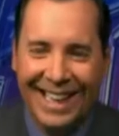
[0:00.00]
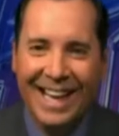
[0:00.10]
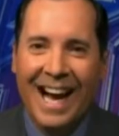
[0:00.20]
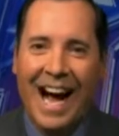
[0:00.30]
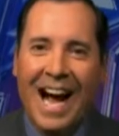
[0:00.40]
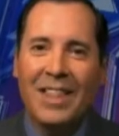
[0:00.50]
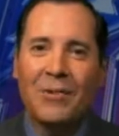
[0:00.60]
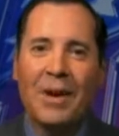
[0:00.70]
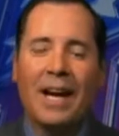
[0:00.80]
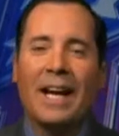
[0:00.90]
Either
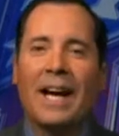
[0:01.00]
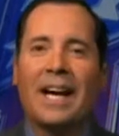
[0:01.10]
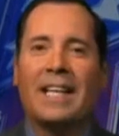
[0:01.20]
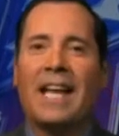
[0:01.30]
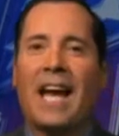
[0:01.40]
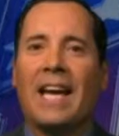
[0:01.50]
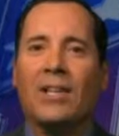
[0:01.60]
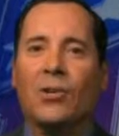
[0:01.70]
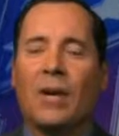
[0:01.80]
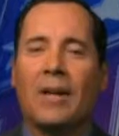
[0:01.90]
way, Kay,
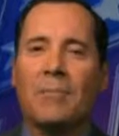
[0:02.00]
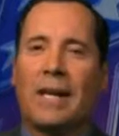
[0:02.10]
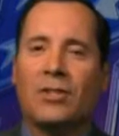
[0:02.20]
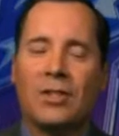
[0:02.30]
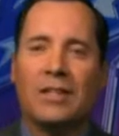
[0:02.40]
you had mentioned